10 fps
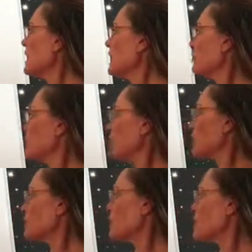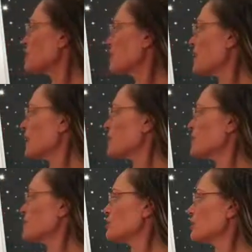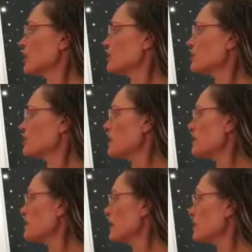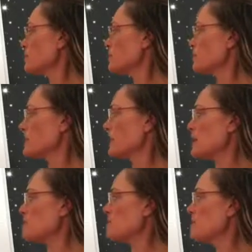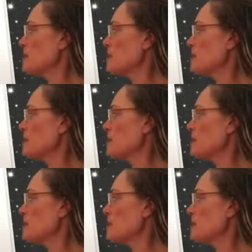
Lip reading: And when you compare fractions, you have to make the bottoms the same